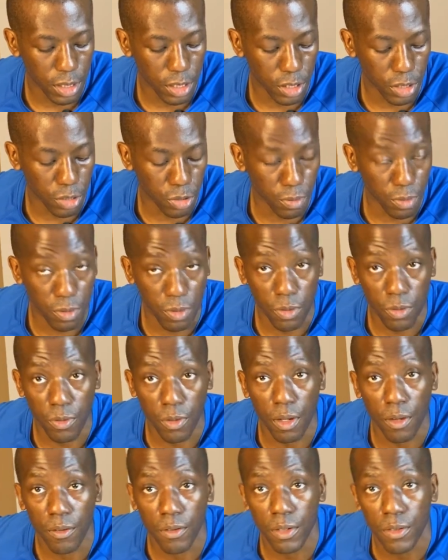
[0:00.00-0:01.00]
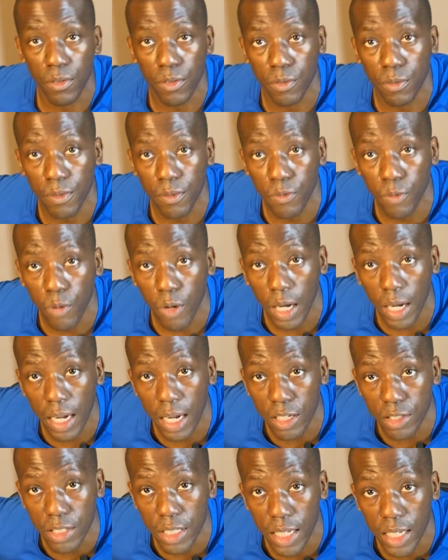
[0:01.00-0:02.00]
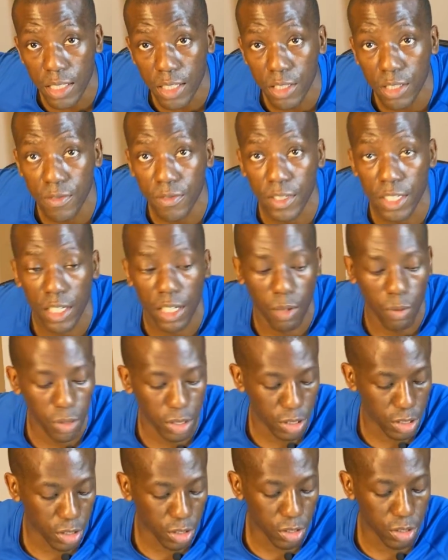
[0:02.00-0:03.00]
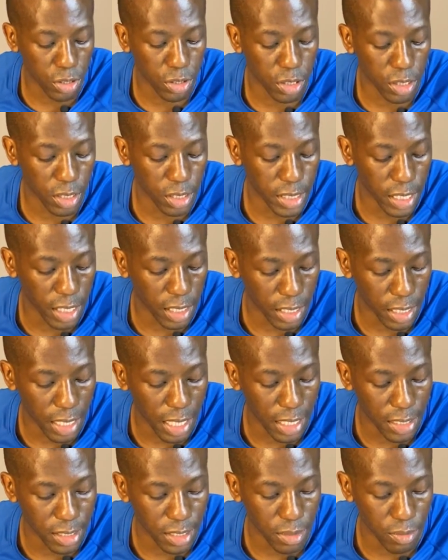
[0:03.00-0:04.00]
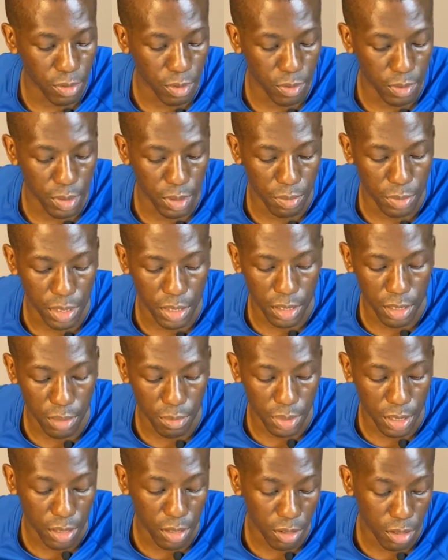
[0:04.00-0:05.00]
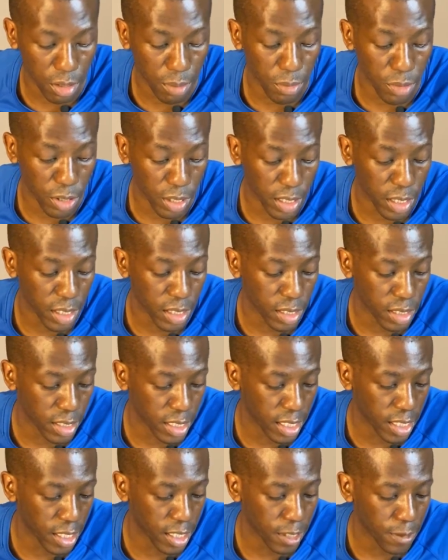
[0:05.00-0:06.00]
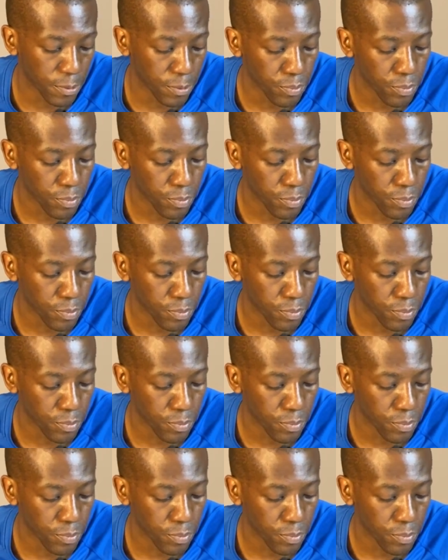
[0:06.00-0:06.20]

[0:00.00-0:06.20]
before I actually end this video, I want to just say the classes I'm going to I'm looking into taking.